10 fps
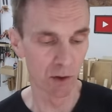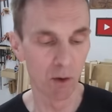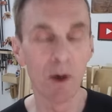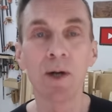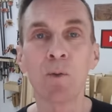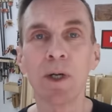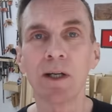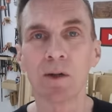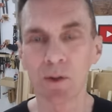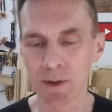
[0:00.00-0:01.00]
Toy
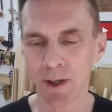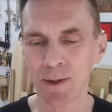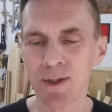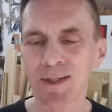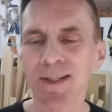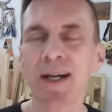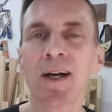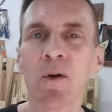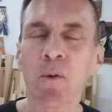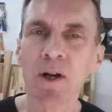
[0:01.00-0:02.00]
wheels are just
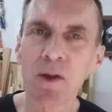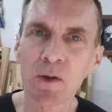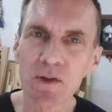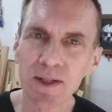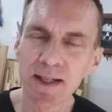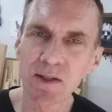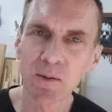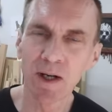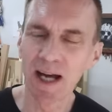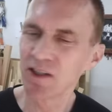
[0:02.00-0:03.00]
one of those things
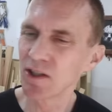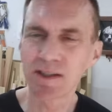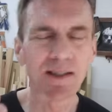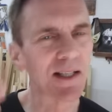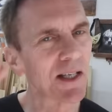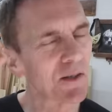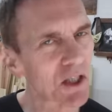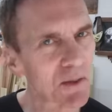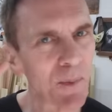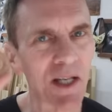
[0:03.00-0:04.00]
where I just think it
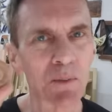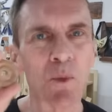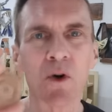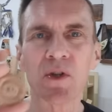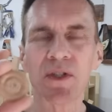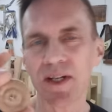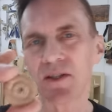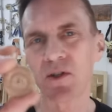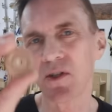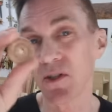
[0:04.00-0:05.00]
just makes more
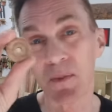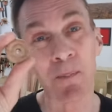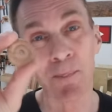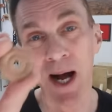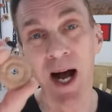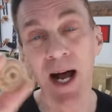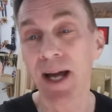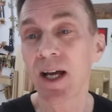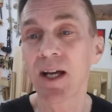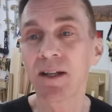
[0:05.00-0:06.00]
sense to just buy.